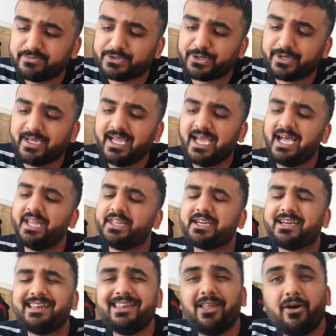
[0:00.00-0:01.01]
Tree and the
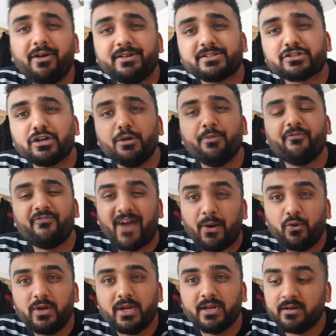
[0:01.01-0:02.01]
Kaleidoscope
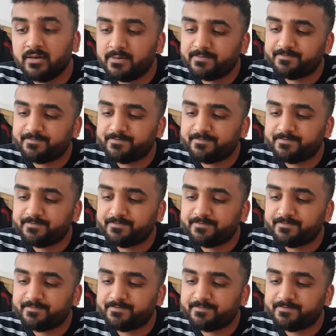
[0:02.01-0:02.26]
Fountain.